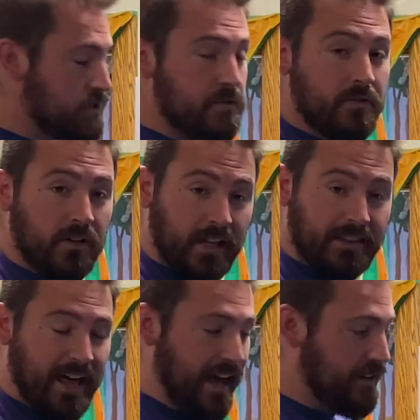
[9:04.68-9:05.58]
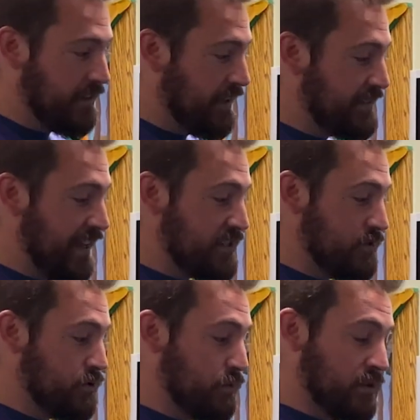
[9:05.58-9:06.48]
you've clicked that, it takes
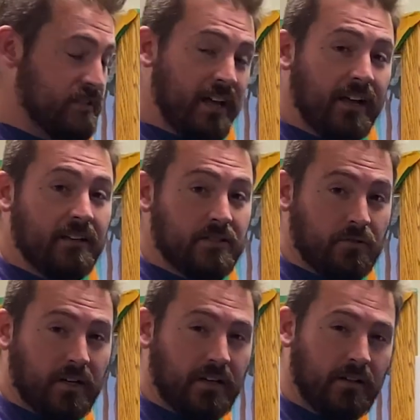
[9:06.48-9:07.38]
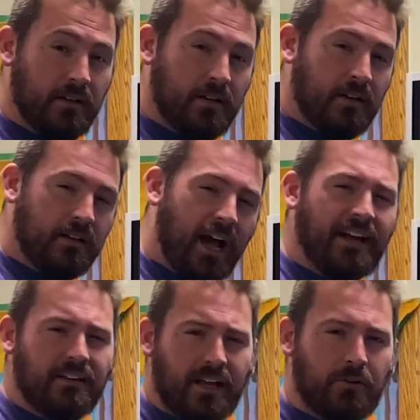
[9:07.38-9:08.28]
you to a second screen, kind
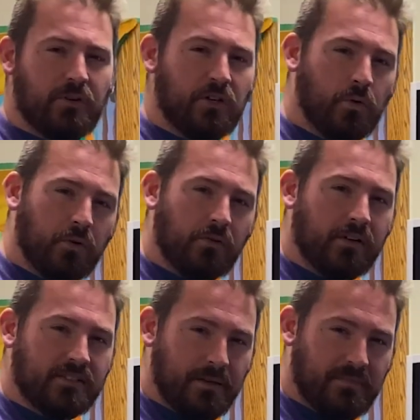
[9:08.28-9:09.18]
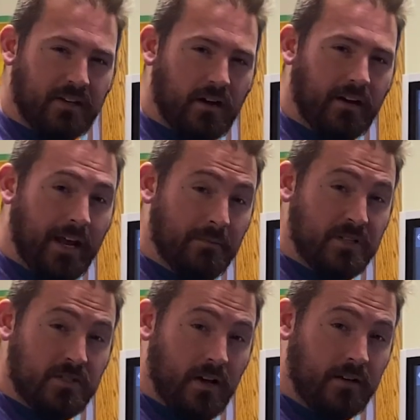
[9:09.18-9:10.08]
of like when you're ordering something on
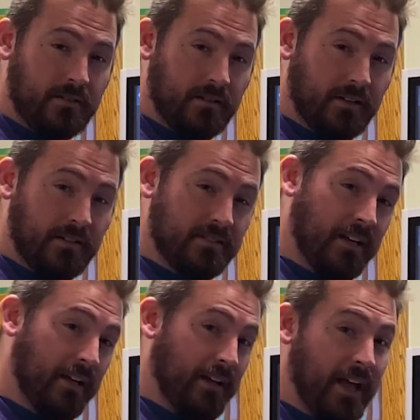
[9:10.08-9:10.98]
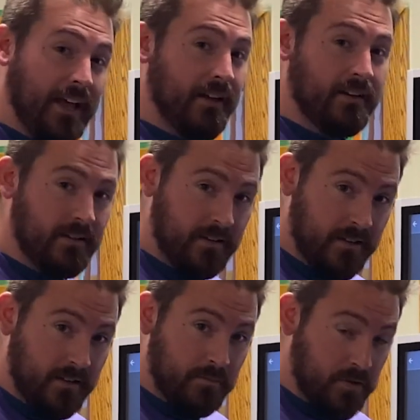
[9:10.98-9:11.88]
Amazon and it's like, hey,
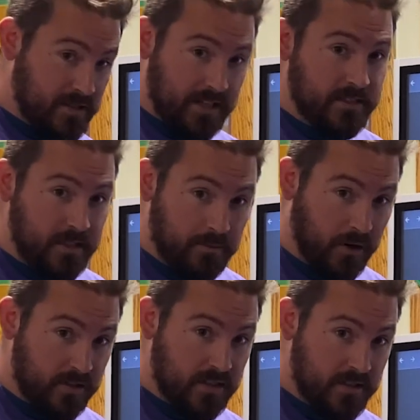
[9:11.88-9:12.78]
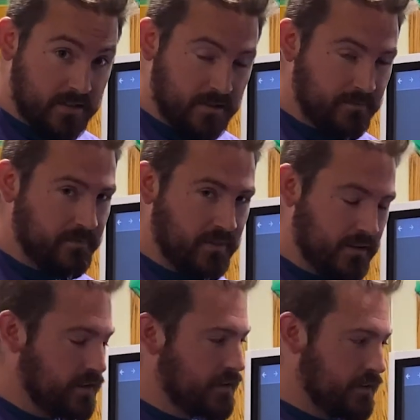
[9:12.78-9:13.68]
proceed to purchase.
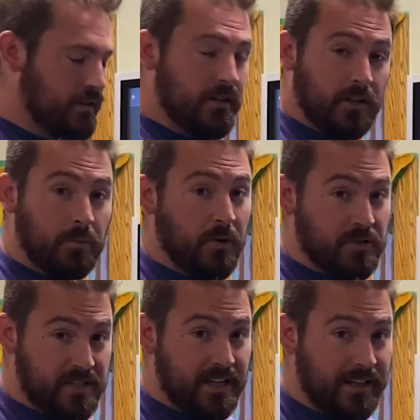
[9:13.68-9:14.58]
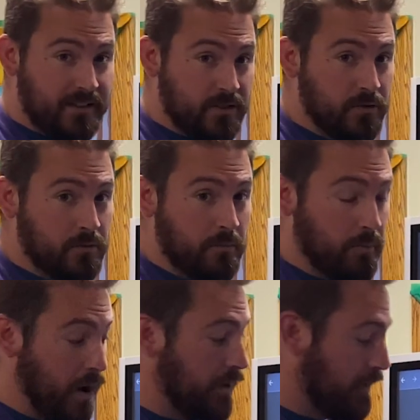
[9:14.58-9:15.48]
You're proceeding to
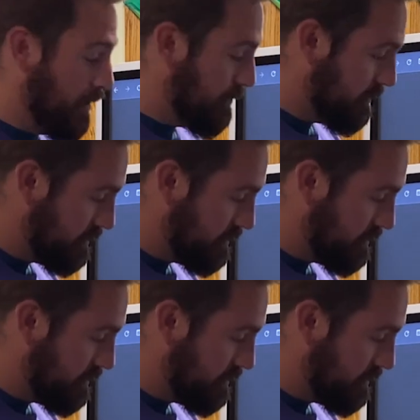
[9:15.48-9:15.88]
borrow.